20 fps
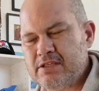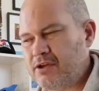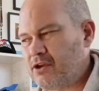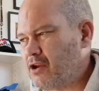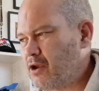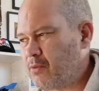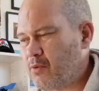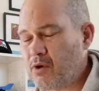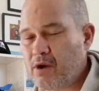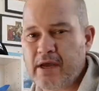And,
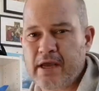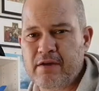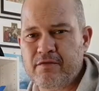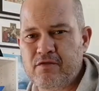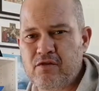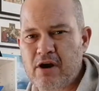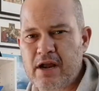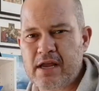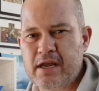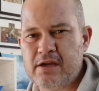you know, when I have
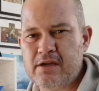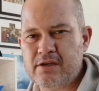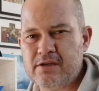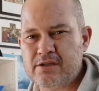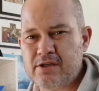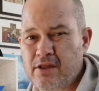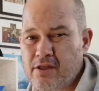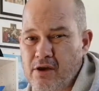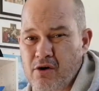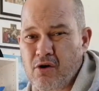
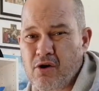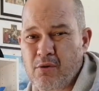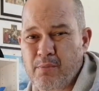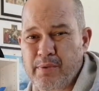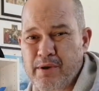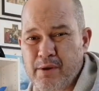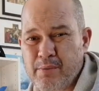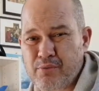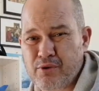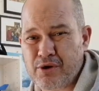grandkids, I think I'll
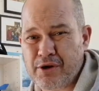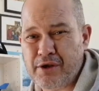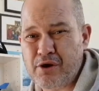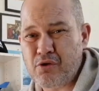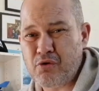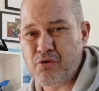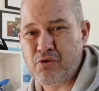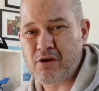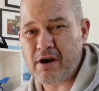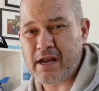be a pretty
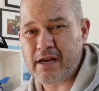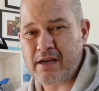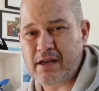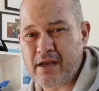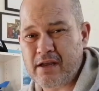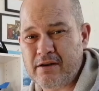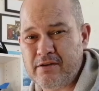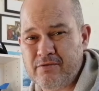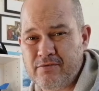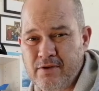cool
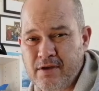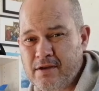granddad.